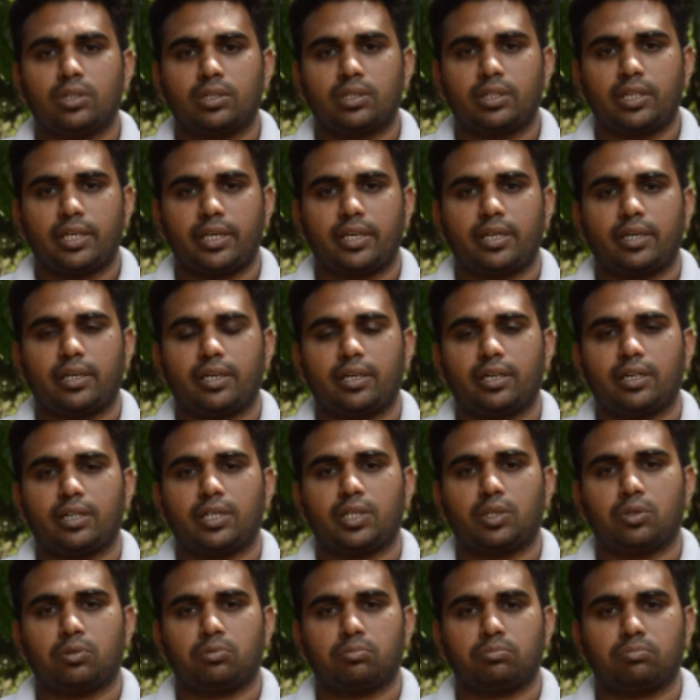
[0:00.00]
they
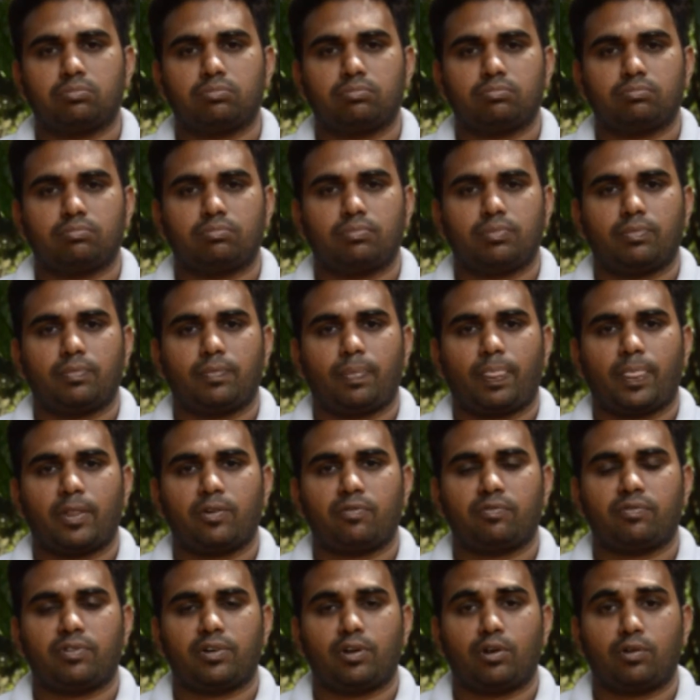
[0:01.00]

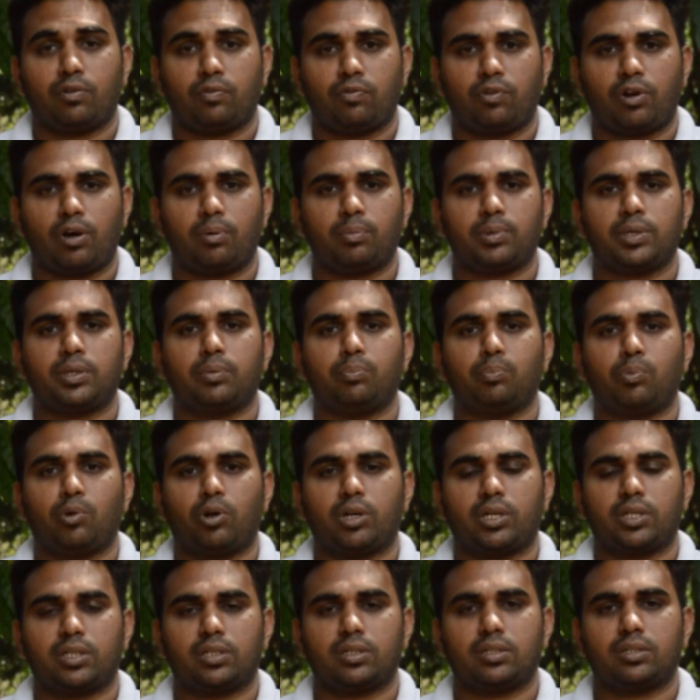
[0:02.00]
form an
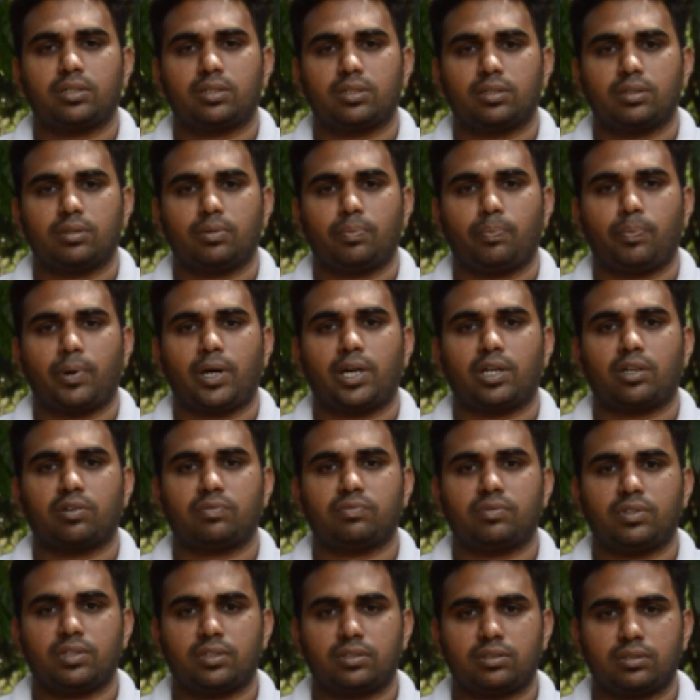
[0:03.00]
important part
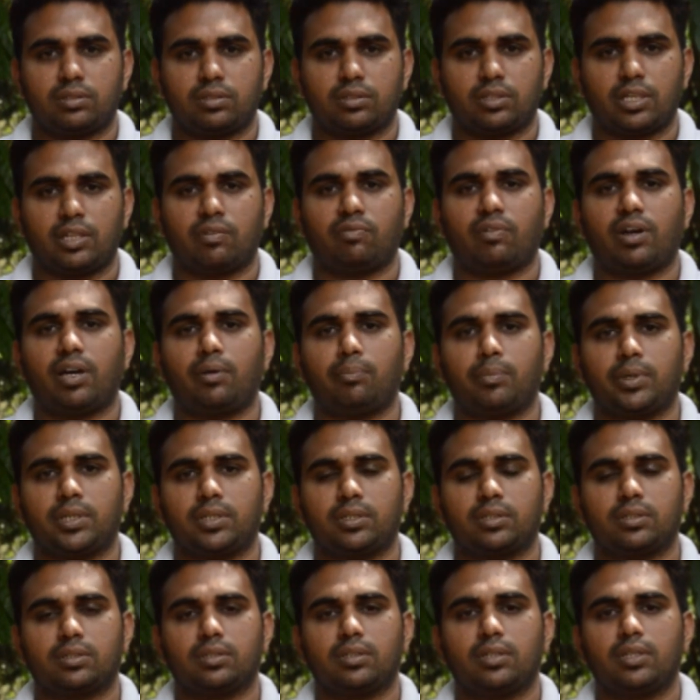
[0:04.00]
of this
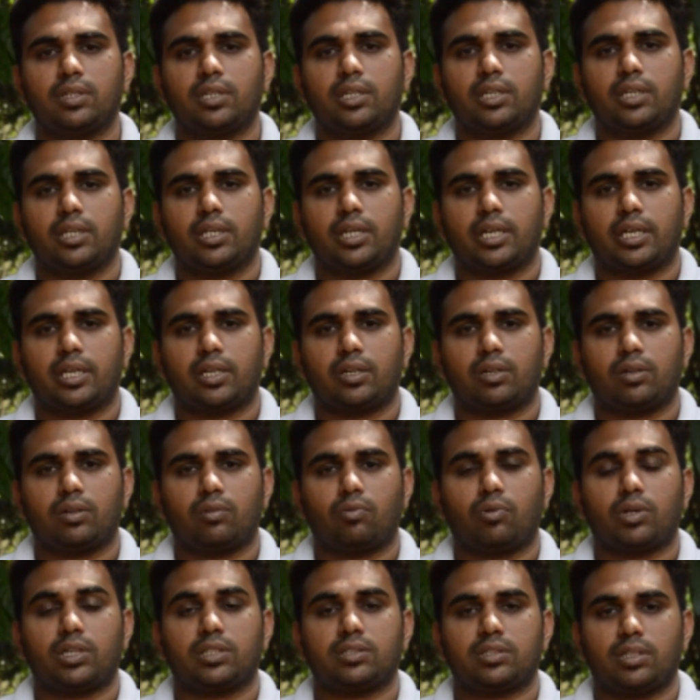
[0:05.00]
environment
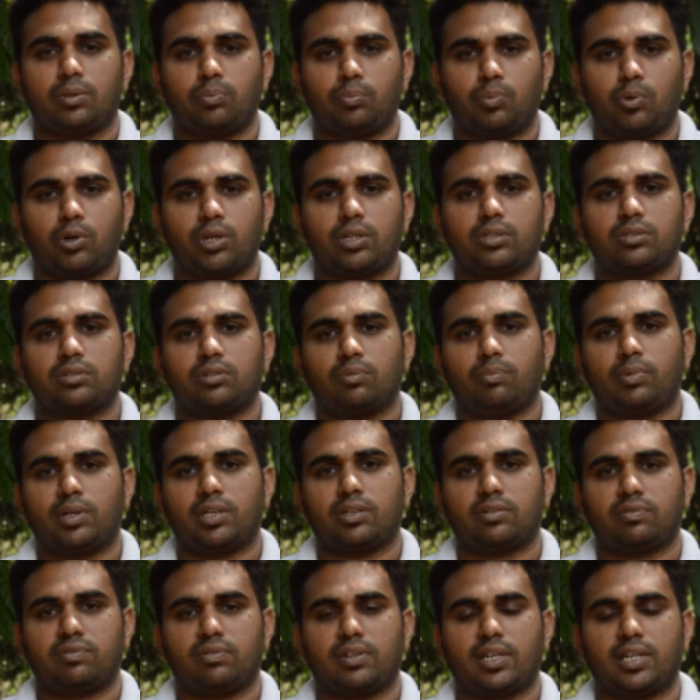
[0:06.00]
and what is the importance of
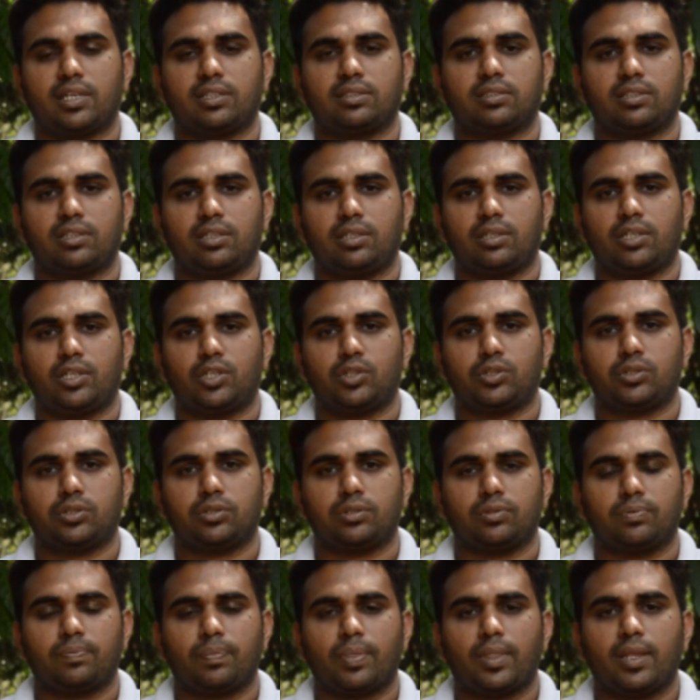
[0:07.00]
butterflies in
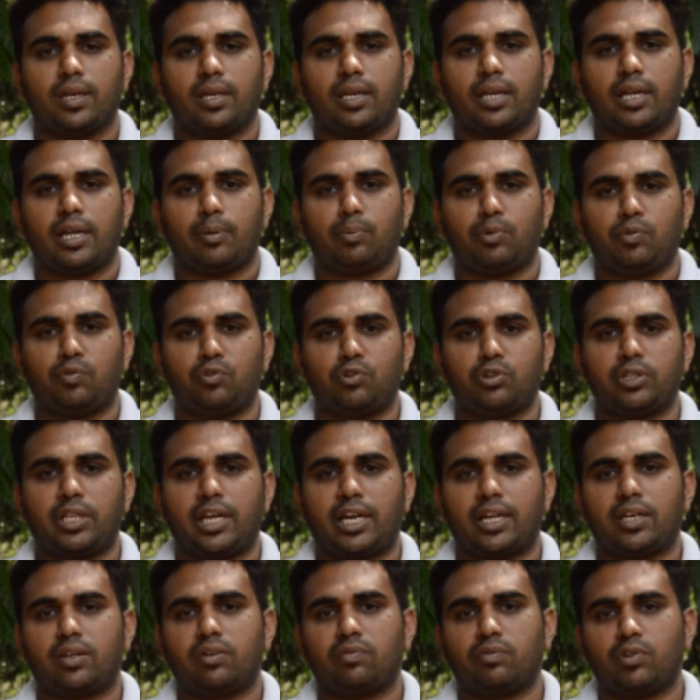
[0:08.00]
nature. And before
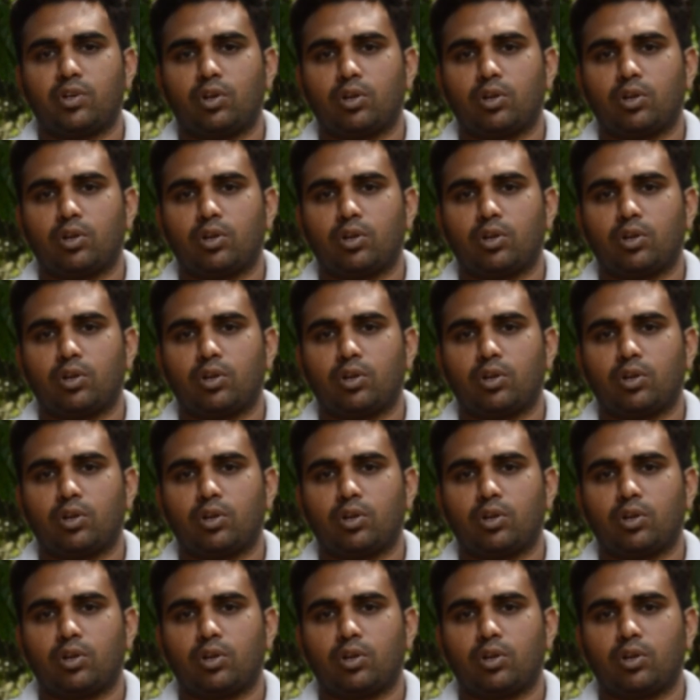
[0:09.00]
that, we